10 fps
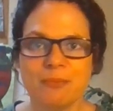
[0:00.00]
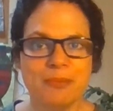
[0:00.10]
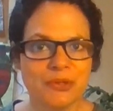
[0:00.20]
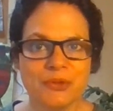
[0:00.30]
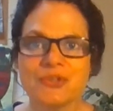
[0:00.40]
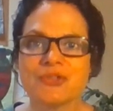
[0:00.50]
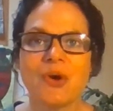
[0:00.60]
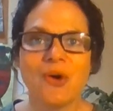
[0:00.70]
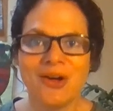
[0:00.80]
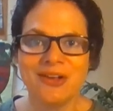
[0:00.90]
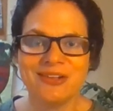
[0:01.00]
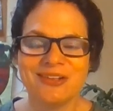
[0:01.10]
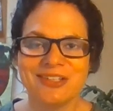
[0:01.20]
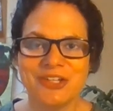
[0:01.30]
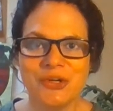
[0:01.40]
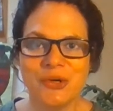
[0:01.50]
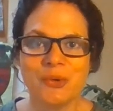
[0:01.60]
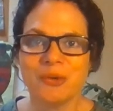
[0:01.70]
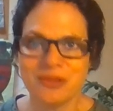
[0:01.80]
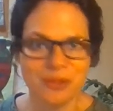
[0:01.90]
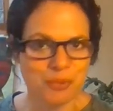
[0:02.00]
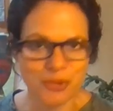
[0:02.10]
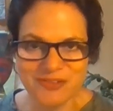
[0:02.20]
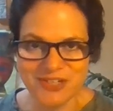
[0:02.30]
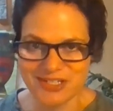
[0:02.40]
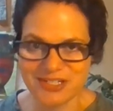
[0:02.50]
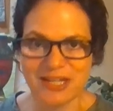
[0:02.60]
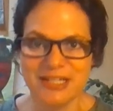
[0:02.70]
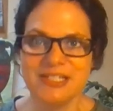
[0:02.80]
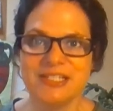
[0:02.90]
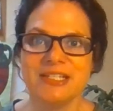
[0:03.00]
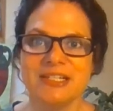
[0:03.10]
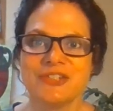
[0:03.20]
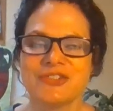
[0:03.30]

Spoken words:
builds on the previous idea.